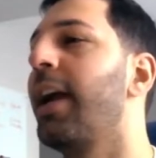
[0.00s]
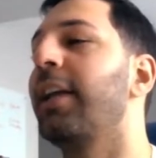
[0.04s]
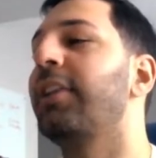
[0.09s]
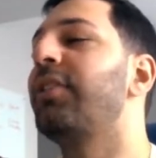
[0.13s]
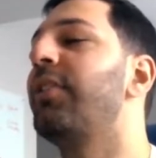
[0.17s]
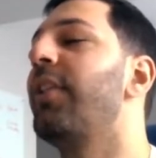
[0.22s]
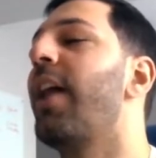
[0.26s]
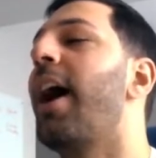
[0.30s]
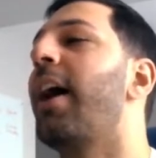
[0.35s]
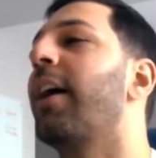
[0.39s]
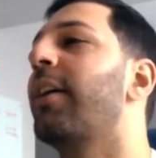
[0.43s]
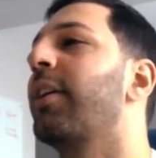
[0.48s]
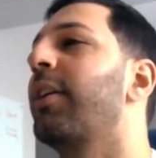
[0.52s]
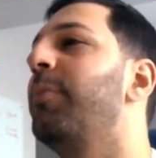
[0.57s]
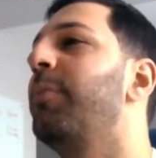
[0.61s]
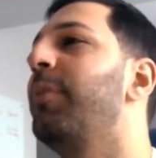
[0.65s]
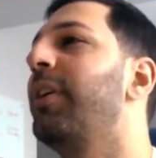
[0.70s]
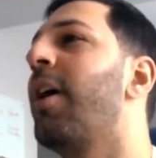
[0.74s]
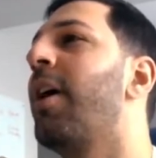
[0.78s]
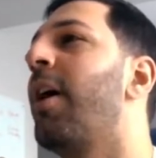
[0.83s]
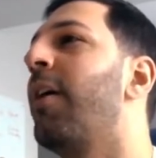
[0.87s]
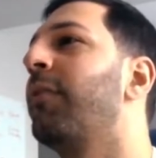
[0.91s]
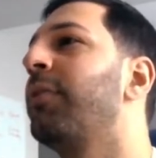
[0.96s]
It's not going
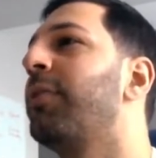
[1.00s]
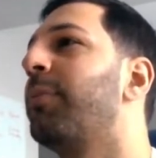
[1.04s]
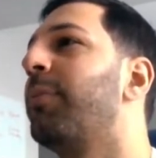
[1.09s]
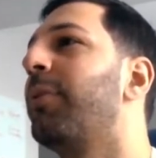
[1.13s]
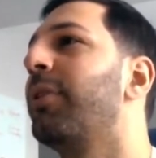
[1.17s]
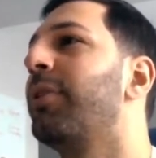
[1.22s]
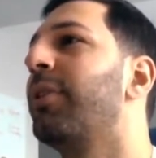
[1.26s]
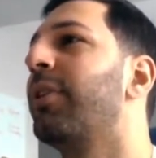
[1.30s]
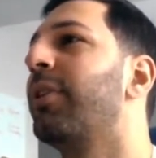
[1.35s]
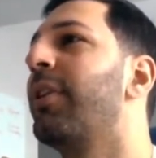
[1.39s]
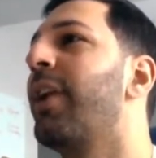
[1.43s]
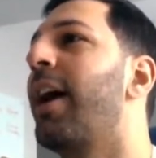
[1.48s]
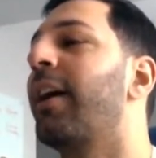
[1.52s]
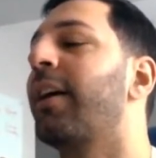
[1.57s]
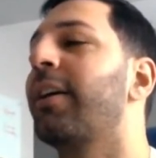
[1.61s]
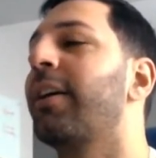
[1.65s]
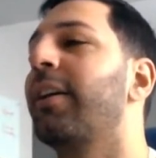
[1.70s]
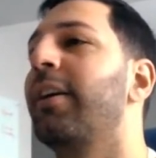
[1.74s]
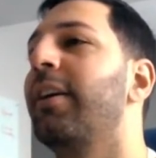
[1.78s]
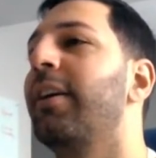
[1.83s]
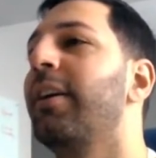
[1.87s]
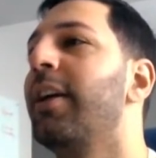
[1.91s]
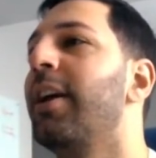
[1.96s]
to be comfortable. You're not
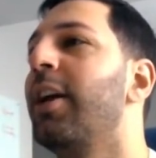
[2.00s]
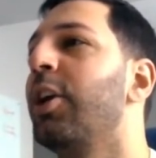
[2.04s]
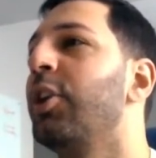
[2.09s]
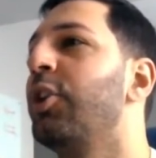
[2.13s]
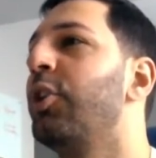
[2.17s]
going to.